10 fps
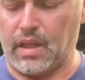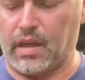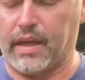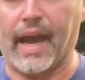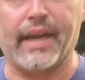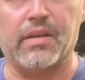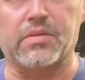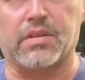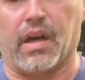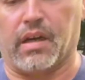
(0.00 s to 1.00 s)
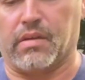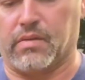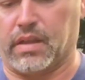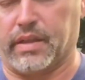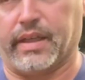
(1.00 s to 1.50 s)
coyotes aren't
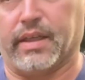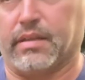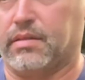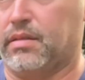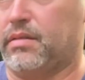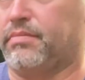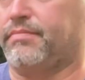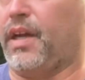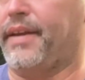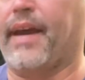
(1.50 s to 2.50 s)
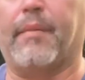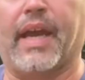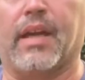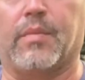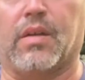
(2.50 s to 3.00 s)
really a dumb
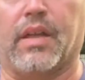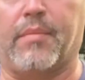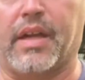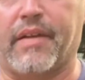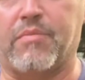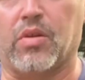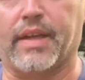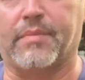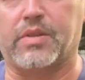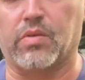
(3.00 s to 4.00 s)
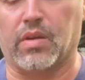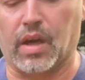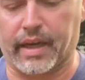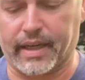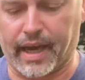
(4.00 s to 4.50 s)
animal. I mean, I've pulled up to a
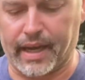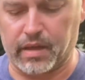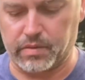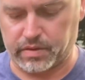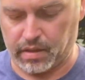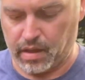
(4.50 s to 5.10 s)
lot of coyotes,